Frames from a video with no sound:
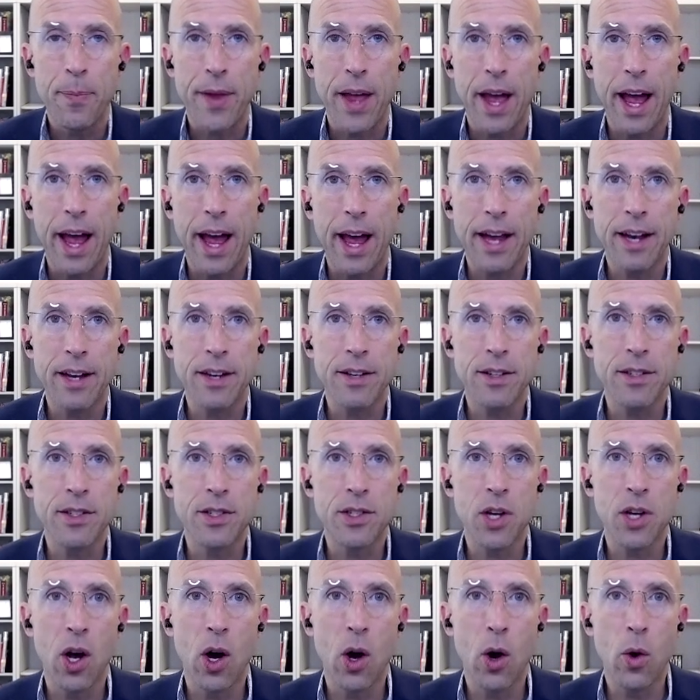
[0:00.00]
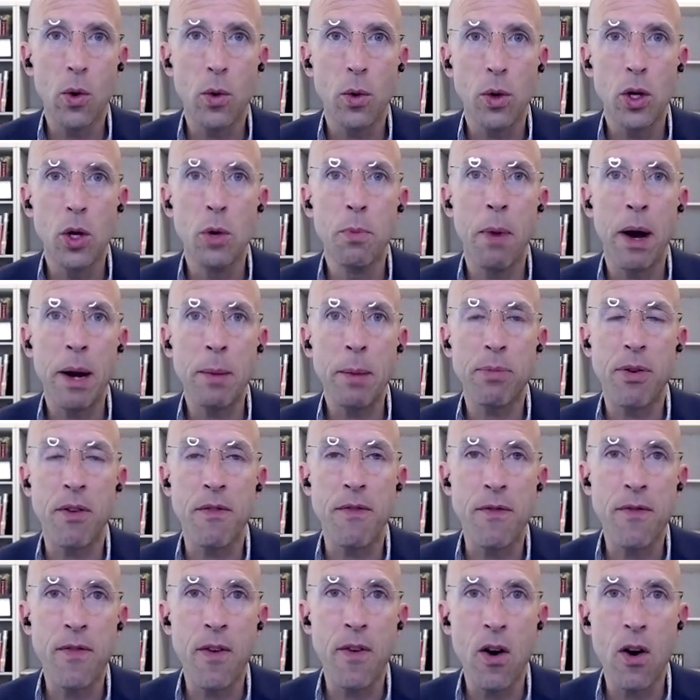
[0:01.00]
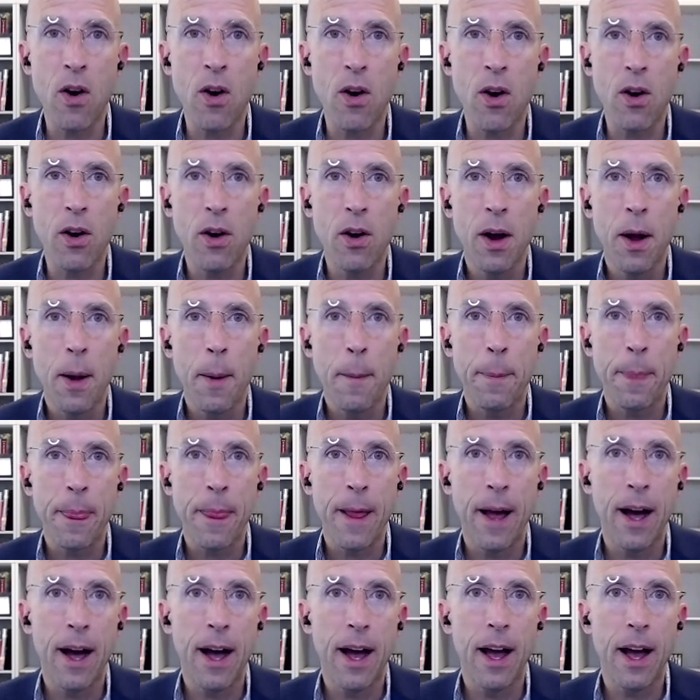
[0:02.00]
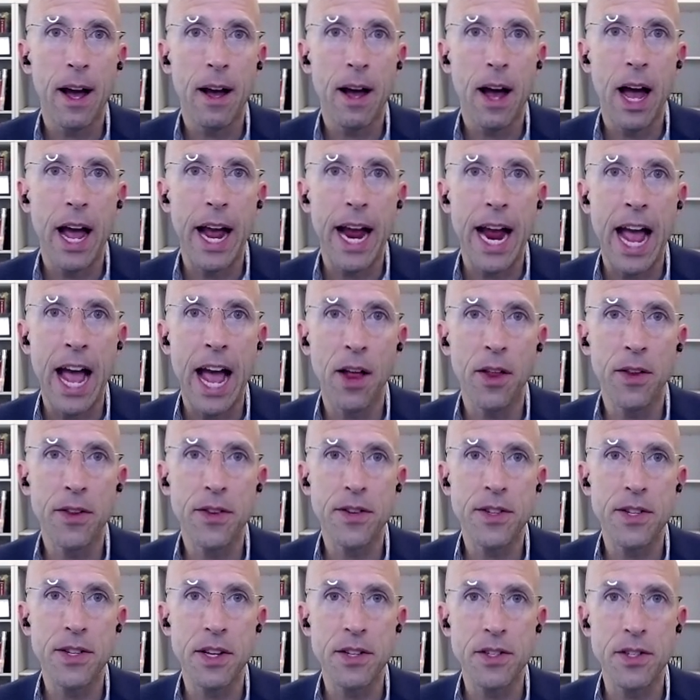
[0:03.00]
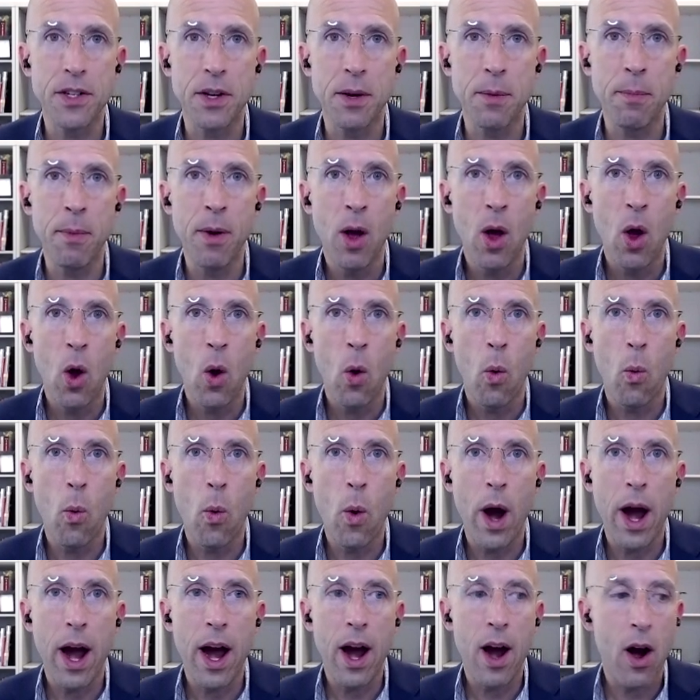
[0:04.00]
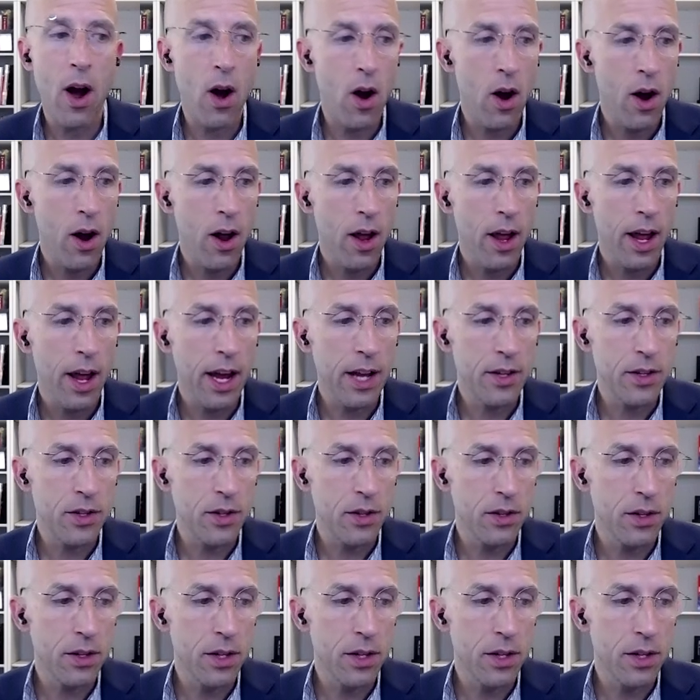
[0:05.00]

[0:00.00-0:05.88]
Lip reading: And so you might prefer a health system where the